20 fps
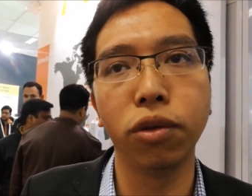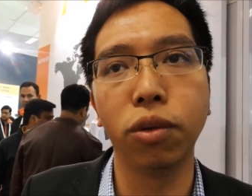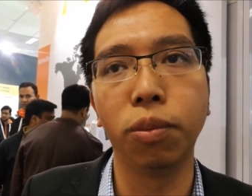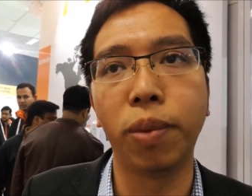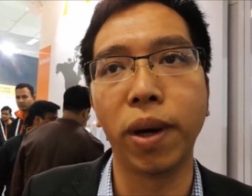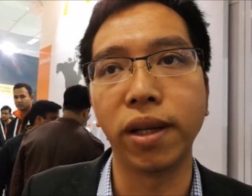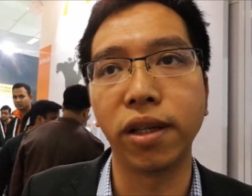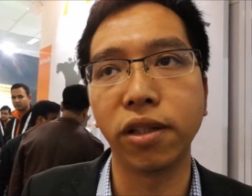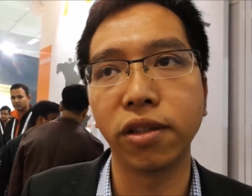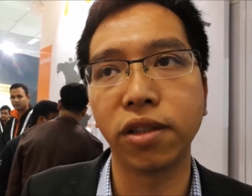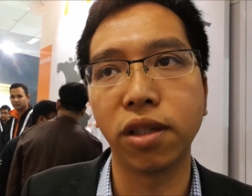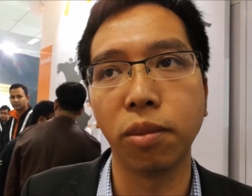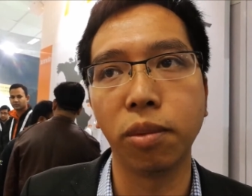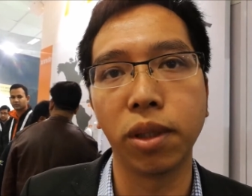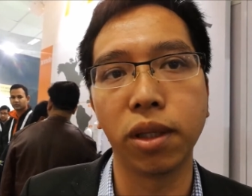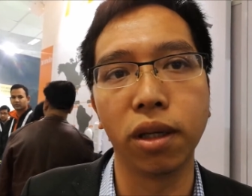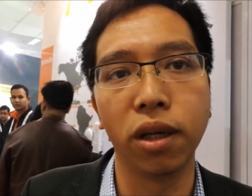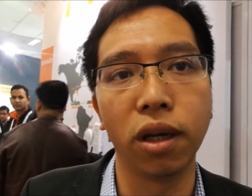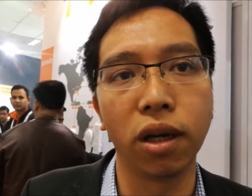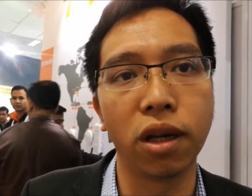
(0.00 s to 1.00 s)
participate
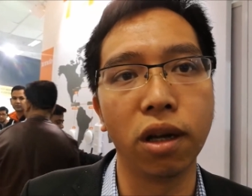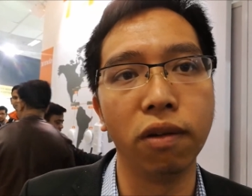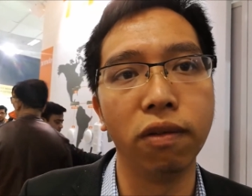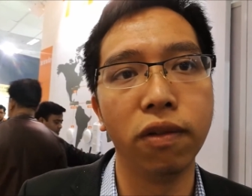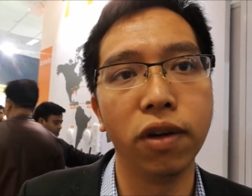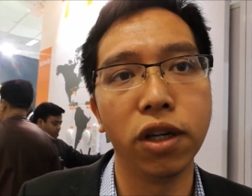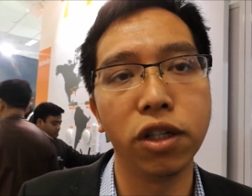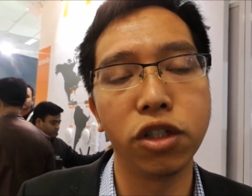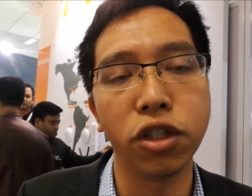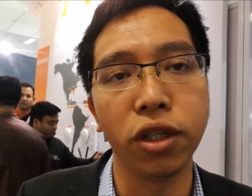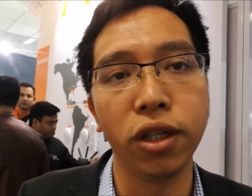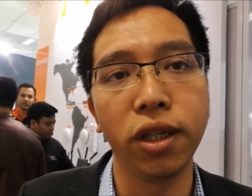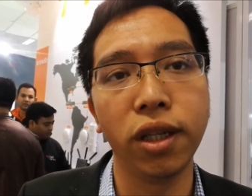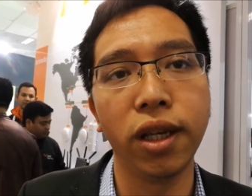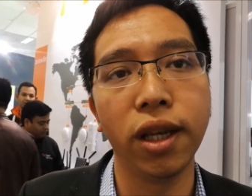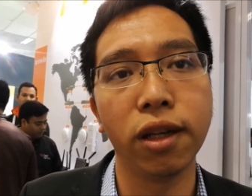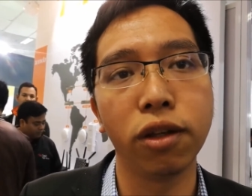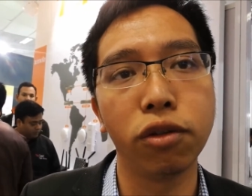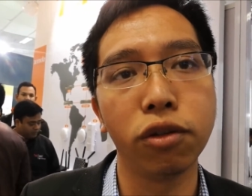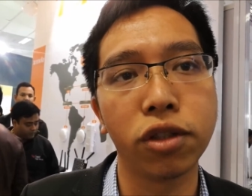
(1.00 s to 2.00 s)
the Converge
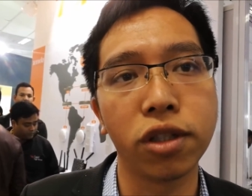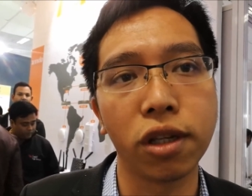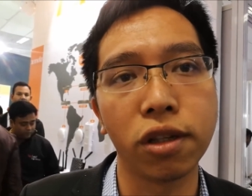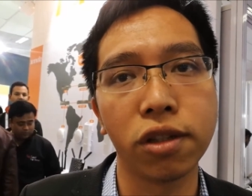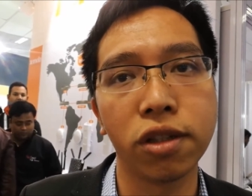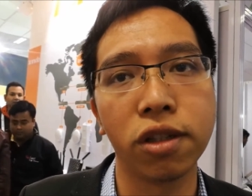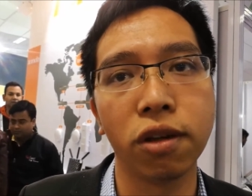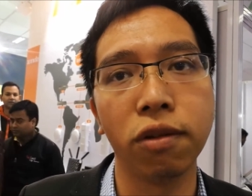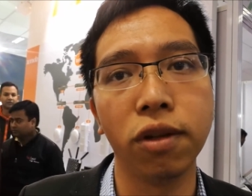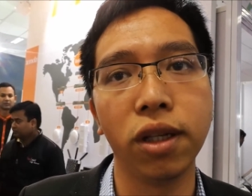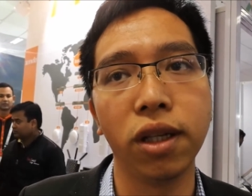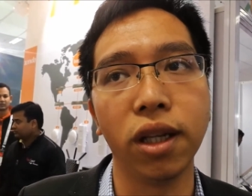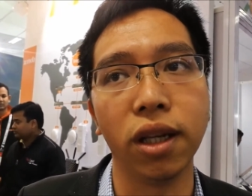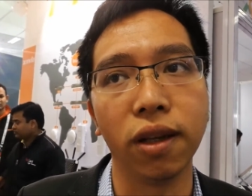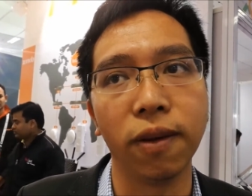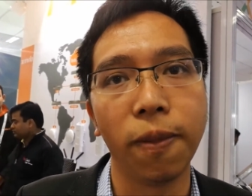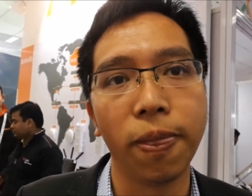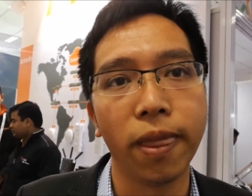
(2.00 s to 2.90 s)
India 2017.